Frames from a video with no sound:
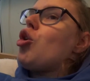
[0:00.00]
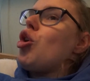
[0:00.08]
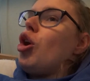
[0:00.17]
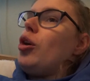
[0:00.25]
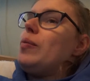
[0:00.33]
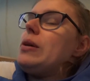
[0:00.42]

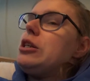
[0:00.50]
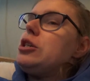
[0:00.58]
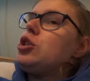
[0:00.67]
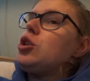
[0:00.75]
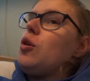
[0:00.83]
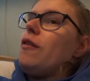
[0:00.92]

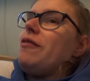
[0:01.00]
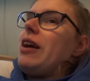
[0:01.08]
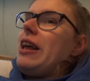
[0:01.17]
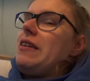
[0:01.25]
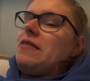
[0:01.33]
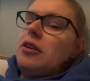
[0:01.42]
comment your
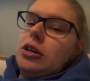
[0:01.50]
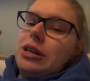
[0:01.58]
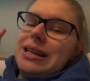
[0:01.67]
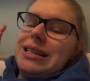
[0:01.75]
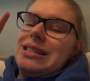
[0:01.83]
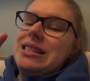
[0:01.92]

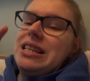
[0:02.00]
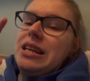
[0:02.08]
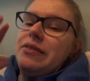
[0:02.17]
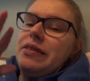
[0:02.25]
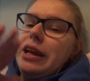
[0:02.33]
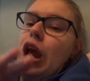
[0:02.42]
favourite
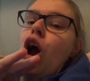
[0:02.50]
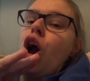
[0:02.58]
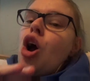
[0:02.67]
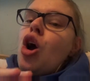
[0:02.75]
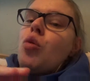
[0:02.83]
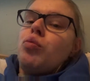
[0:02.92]
TV
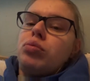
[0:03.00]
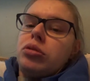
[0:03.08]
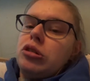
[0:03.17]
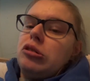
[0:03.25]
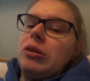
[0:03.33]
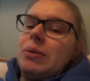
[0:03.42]

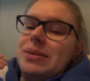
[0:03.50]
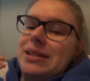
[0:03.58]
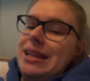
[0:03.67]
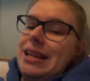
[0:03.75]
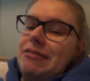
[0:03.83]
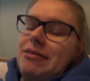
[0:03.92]
program
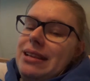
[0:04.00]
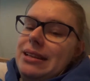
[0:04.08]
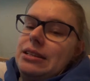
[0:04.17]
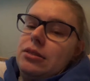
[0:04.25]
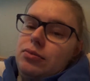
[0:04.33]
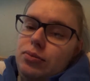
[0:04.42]

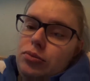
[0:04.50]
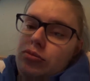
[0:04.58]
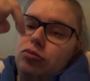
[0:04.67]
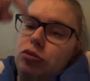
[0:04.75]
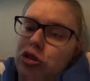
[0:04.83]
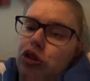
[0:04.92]
series.
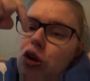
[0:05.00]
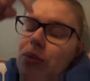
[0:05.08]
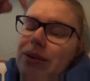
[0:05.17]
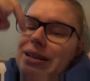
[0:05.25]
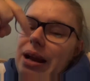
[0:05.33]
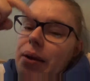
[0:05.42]
Just
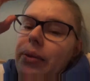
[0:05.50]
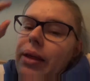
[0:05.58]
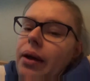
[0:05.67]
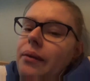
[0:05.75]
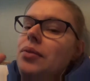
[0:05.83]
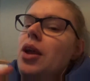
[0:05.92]
comment down
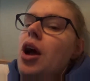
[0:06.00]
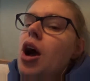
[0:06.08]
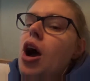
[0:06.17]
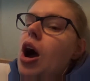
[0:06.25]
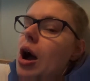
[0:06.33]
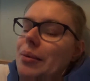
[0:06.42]
there.
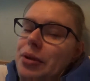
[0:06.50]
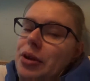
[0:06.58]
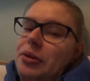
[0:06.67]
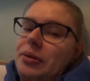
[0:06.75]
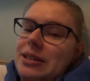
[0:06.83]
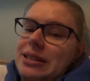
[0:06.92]
I'm
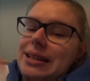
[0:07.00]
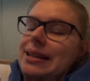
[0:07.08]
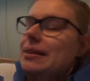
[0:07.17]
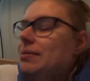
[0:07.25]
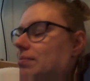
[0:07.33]
curious.